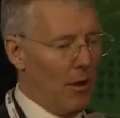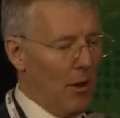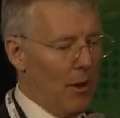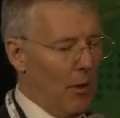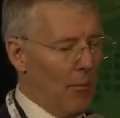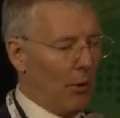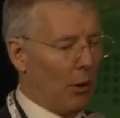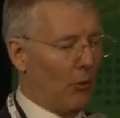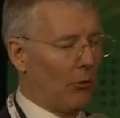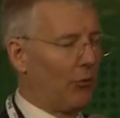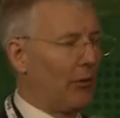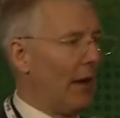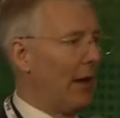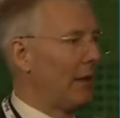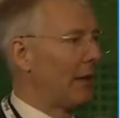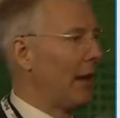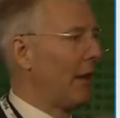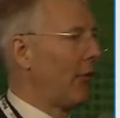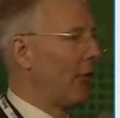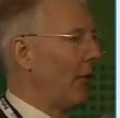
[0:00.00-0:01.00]
Because
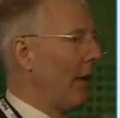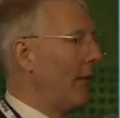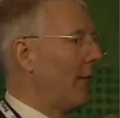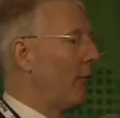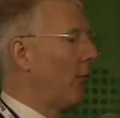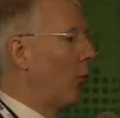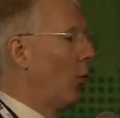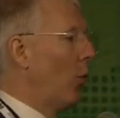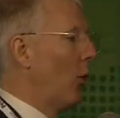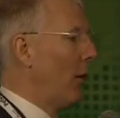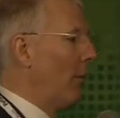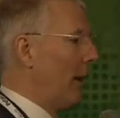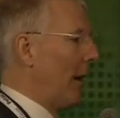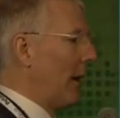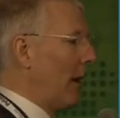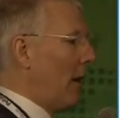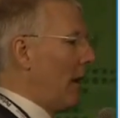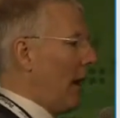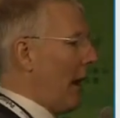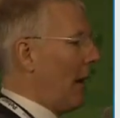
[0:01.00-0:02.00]
data is then forming
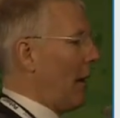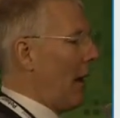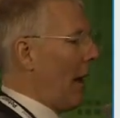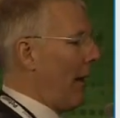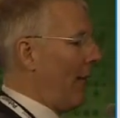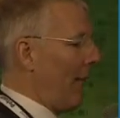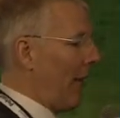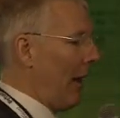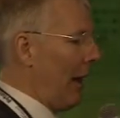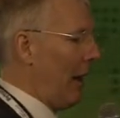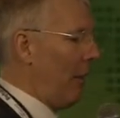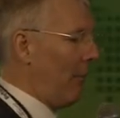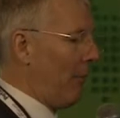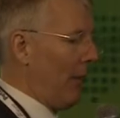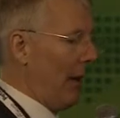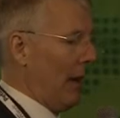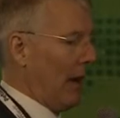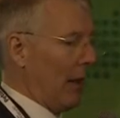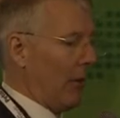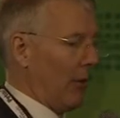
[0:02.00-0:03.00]
and
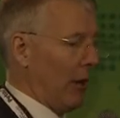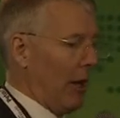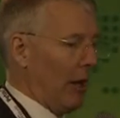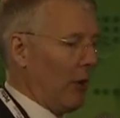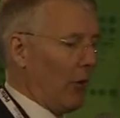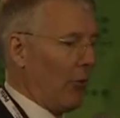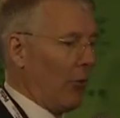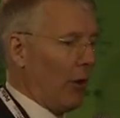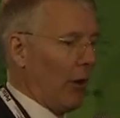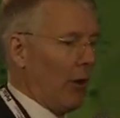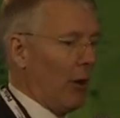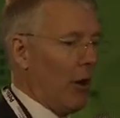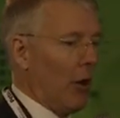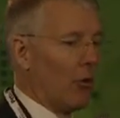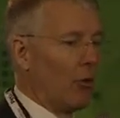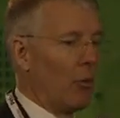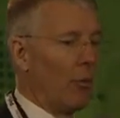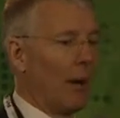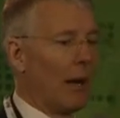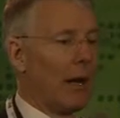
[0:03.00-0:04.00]
helping the industry
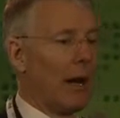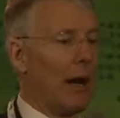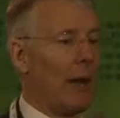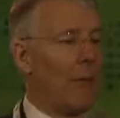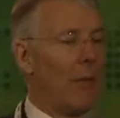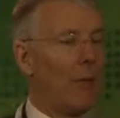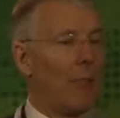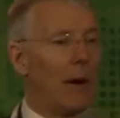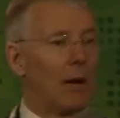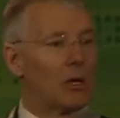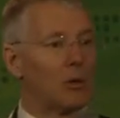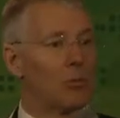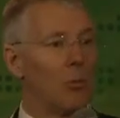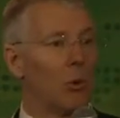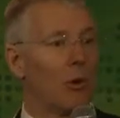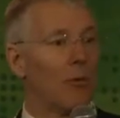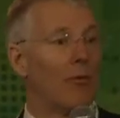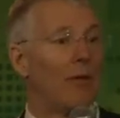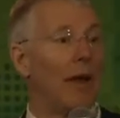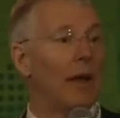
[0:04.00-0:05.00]
to become much more
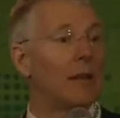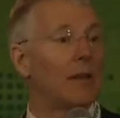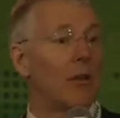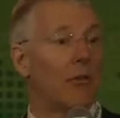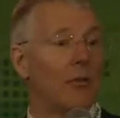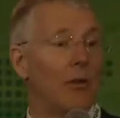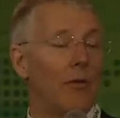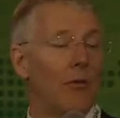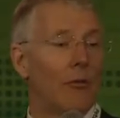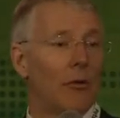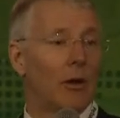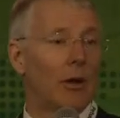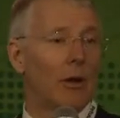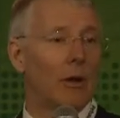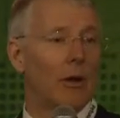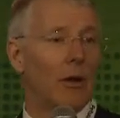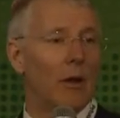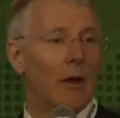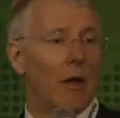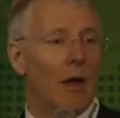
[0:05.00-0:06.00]
data-centric.
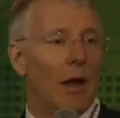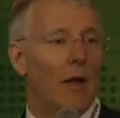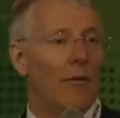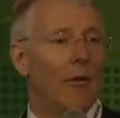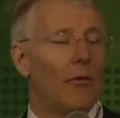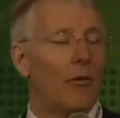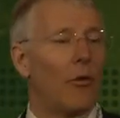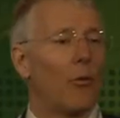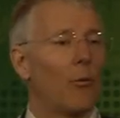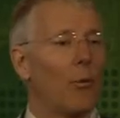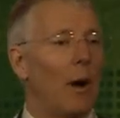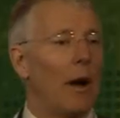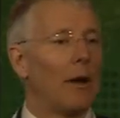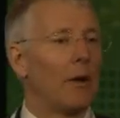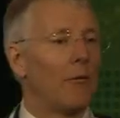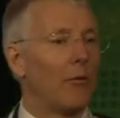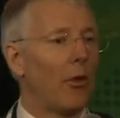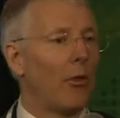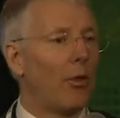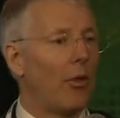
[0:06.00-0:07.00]
And this is one of
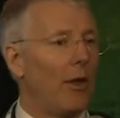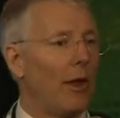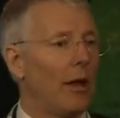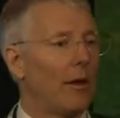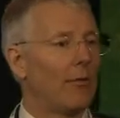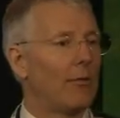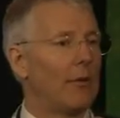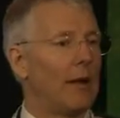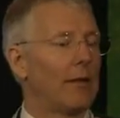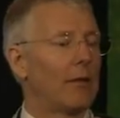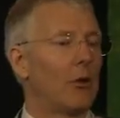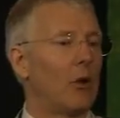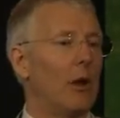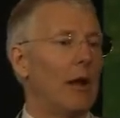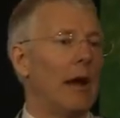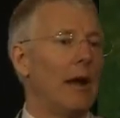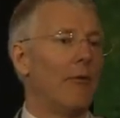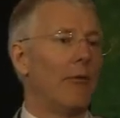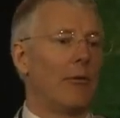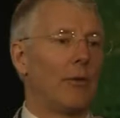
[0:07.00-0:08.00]
the things that the
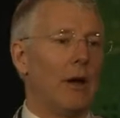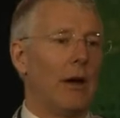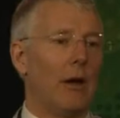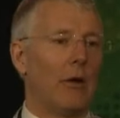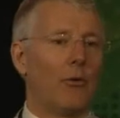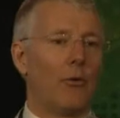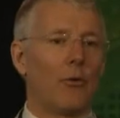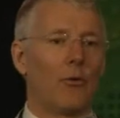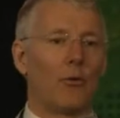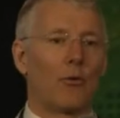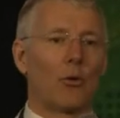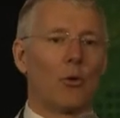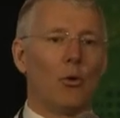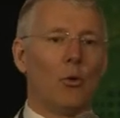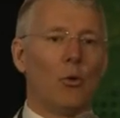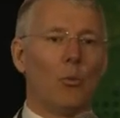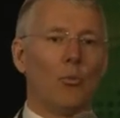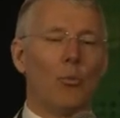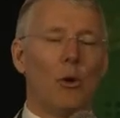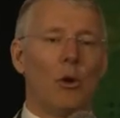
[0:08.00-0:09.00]
Life Sciences Group,